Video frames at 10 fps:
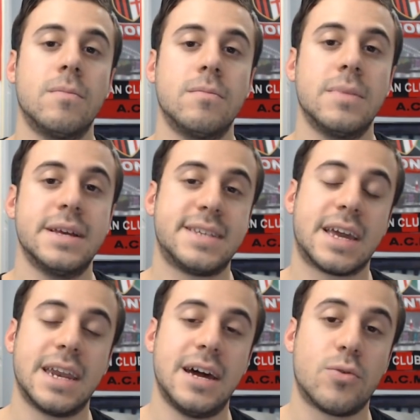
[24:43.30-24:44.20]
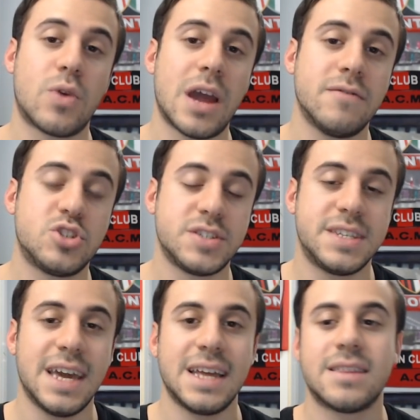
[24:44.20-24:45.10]
Is it going to arrive just
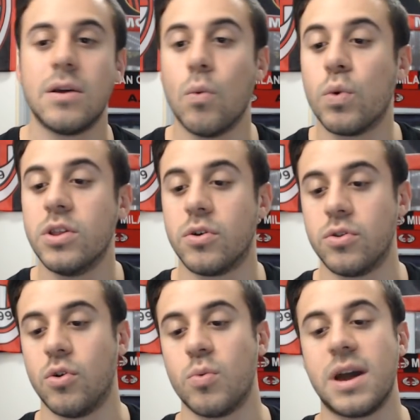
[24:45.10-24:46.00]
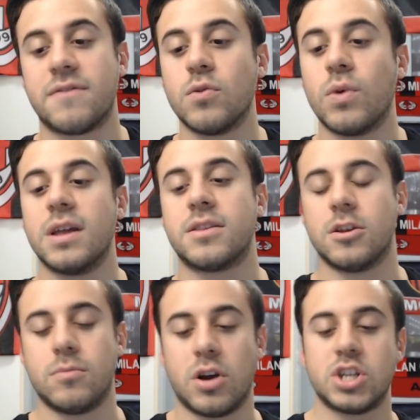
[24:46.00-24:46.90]
yet? We don't know. We have to wait
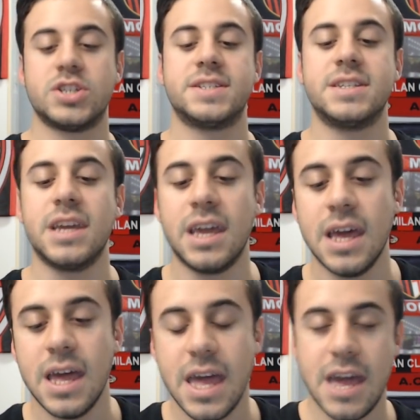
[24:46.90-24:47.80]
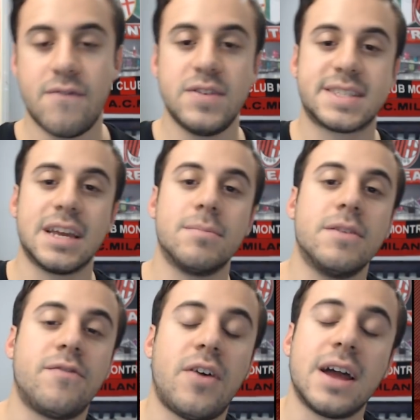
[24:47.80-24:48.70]
until March to see if it's going to be
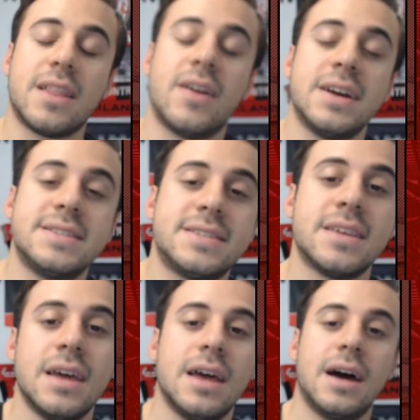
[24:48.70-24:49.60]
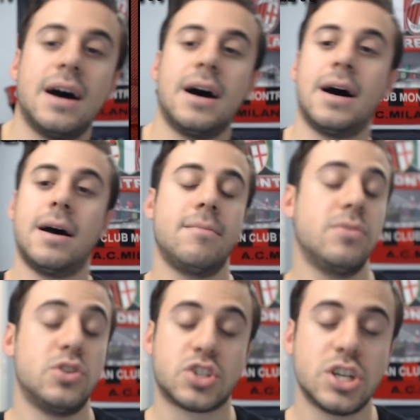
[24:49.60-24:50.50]
finalized.
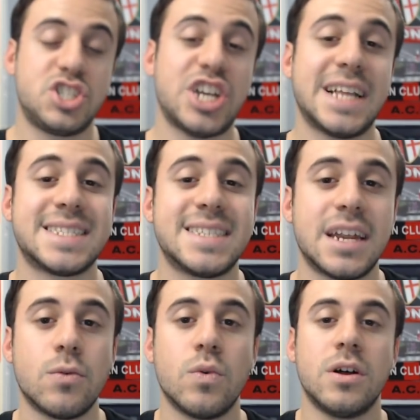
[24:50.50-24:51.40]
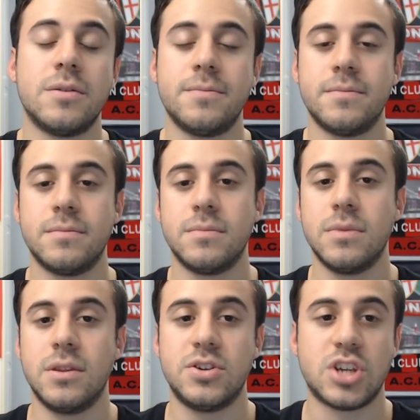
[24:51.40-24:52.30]
There's good chances that it will.
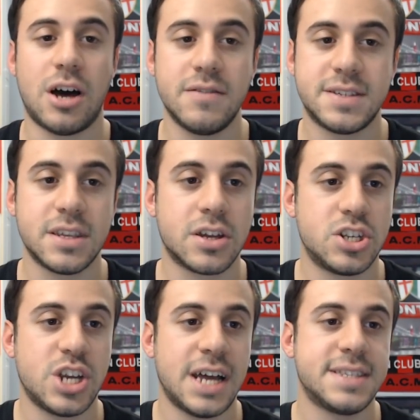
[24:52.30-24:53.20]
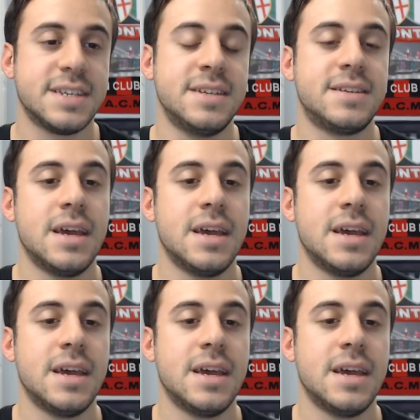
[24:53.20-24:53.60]
There's obviously good chances.